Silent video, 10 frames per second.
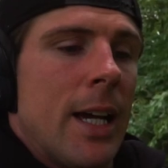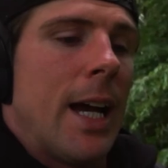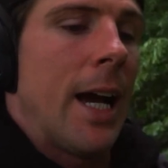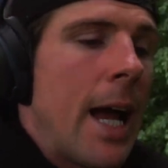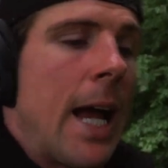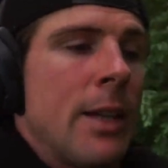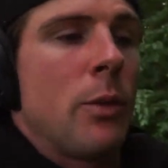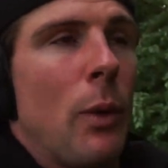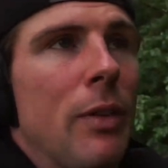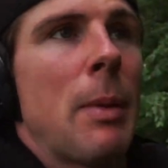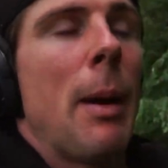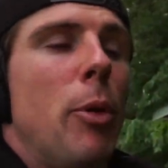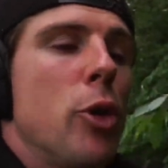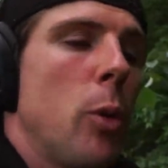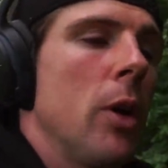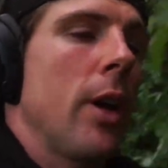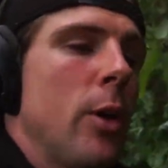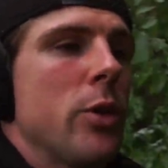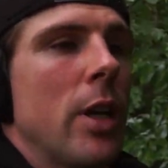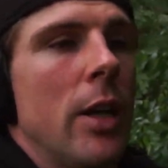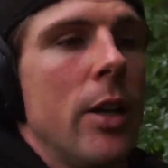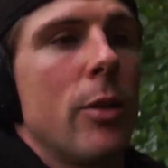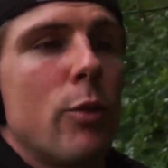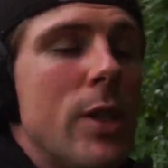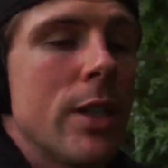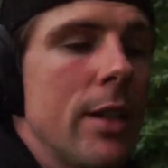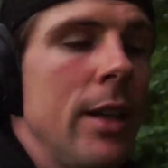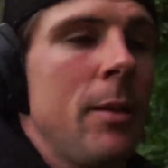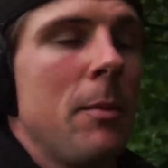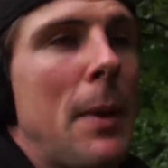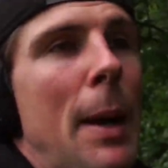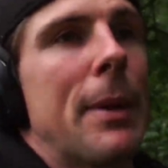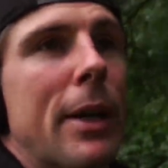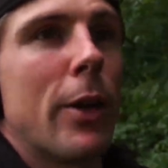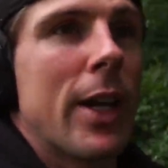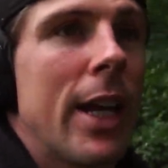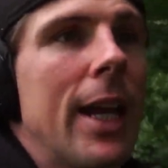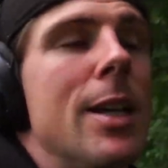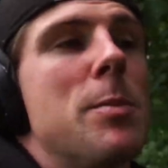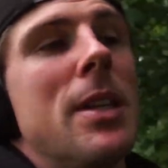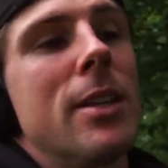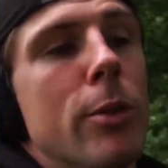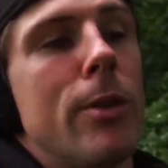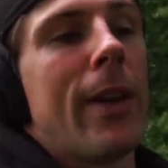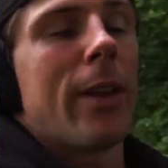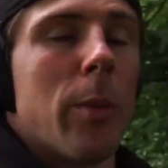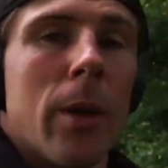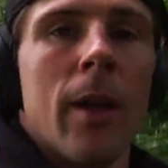And with my push workouts, recently my priority has been to develop